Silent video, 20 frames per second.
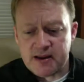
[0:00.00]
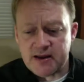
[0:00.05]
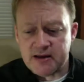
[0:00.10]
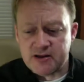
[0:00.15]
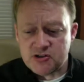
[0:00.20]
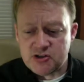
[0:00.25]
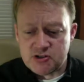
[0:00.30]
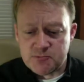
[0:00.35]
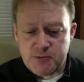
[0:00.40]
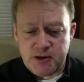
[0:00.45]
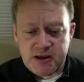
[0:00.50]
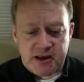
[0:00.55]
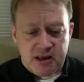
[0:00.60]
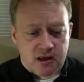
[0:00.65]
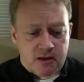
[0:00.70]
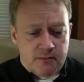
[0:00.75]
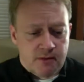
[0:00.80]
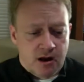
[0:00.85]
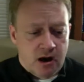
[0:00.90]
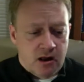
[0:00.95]
in and she's picking
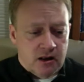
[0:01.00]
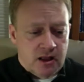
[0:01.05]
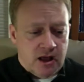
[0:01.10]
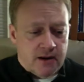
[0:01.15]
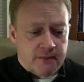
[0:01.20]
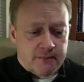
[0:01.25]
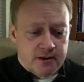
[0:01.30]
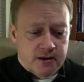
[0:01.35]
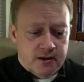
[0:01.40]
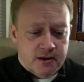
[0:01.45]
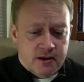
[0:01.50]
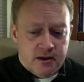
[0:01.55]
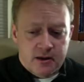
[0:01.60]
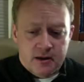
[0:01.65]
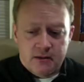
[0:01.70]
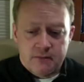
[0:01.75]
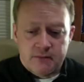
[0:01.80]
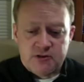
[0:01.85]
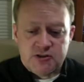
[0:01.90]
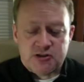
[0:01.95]
them all up.
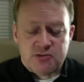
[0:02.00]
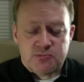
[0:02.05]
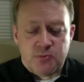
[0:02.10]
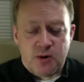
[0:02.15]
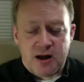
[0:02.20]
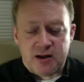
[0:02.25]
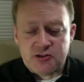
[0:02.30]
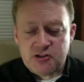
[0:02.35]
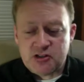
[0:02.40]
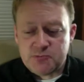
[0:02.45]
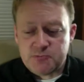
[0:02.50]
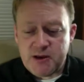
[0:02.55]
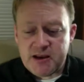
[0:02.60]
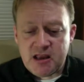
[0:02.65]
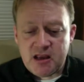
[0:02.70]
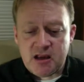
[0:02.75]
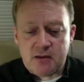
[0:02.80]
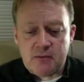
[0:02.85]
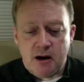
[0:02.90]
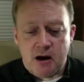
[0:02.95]
But while she's
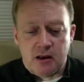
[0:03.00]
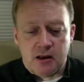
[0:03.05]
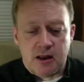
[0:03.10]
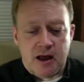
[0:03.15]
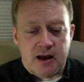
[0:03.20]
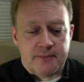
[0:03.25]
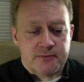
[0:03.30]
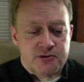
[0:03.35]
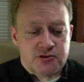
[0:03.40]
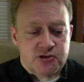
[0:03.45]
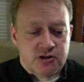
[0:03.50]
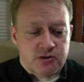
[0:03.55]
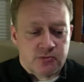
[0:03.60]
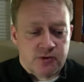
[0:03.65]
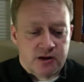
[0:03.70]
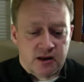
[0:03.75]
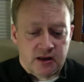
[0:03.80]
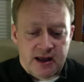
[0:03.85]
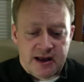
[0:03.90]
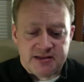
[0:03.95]
picking them all up, she
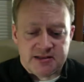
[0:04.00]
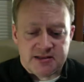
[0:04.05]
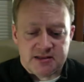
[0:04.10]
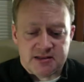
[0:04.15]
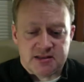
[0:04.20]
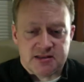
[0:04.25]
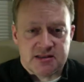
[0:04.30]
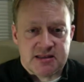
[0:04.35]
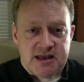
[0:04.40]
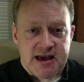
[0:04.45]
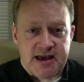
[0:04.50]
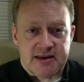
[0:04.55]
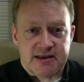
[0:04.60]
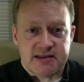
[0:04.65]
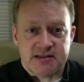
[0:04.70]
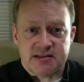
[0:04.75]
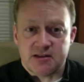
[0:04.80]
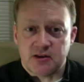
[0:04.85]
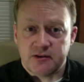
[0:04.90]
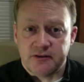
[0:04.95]
realizes that
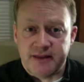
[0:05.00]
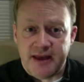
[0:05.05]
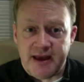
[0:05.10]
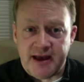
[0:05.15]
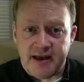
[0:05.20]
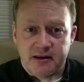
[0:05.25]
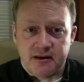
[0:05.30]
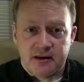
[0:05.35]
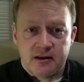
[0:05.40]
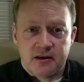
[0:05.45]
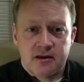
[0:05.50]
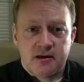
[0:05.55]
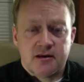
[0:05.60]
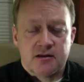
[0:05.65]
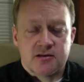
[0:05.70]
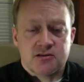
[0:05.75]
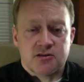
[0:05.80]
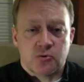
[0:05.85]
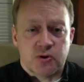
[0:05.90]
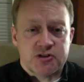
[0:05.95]
he's still dead.
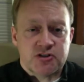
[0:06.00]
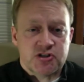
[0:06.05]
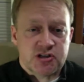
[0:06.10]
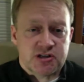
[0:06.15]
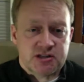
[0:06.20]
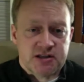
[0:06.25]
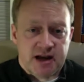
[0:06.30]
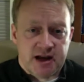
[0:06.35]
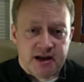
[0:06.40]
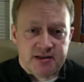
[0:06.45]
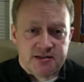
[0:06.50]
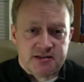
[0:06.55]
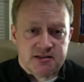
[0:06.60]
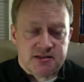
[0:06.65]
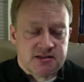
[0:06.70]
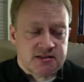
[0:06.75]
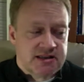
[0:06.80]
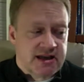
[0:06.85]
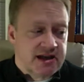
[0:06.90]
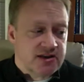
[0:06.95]
So what she does
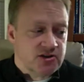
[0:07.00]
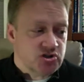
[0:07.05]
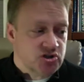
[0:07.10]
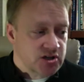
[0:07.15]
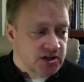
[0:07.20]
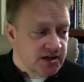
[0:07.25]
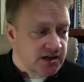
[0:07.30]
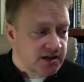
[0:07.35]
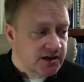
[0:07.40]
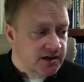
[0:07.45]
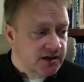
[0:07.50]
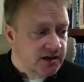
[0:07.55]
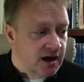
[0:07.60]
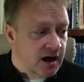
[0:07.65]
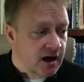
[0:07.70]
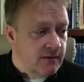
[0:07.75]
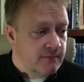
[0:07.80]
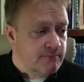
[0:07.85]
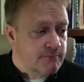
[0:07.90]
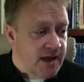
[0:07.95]
is that she
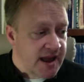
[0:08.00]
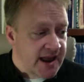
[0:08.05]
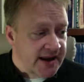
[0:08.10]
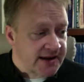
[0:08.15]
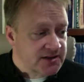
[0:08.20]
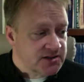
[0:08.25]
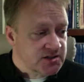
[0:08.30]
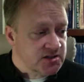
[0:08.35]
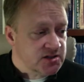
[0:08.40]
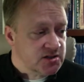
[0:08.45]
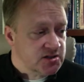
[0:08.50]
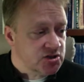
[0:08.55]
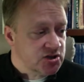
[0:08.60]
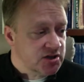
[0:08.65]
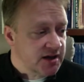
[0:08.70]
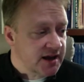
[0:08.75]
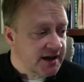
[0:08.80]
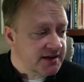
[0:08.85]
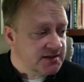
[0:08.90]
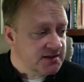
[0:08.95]
mates.
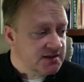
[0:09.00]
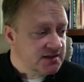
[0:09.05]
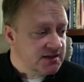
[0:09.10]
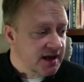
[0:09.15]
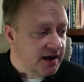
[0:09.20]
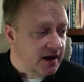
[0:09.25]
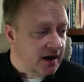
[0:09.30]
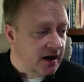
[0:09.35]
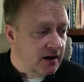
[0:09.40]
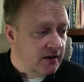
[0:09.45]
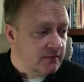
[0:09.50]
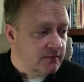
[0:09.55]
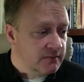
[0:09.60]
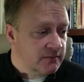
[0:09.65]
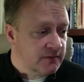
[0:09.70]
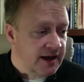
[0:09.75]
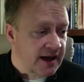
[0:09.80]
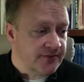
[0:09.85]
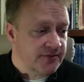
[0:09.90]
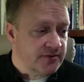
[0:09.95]
She has
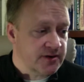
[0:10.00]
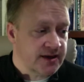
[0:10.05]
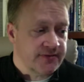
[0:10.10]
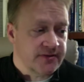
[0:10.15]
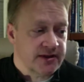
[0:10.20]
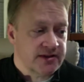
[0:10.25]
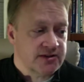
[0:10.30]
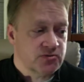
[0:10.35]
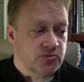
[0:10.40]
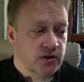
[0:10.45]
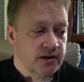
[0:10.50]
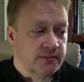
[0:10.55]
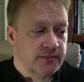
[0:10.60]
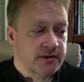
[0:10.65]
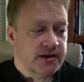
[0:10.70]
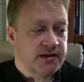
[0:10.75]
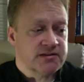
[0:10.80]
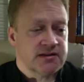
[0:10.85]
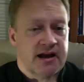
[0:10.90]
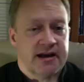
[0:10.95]
gathered, and it's really
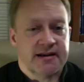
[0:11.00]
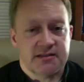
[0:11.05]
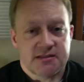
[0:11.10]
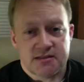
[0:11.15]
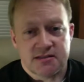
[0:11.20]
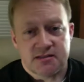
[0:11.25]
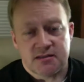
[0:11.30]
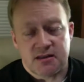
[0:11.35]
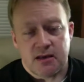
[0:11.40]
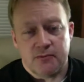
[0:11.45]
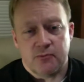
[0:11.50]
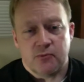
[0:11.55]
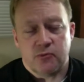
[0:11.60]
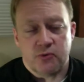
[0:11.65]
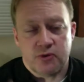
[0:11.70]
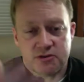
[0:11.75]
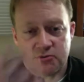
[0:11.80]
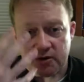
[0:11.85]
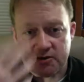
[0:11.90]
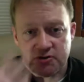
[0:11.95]
because Isis. The
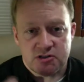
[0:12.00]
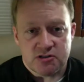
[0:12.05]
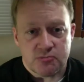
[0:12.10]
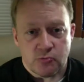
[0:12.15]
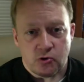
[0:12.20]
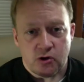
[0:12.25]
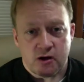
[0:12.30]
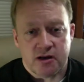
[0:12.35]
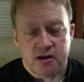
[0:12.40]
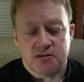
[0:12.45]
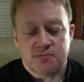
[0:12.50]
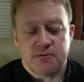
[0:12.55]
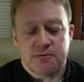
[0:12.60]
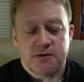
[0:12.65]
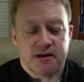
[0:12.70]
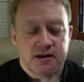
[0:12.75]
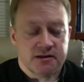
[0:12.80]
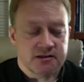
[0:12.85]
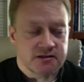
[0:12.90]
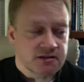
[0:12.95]
reason why she's mourning is
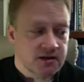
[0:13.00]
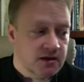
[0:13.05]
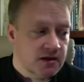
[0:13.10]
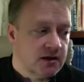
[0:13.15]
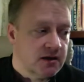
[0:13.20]
because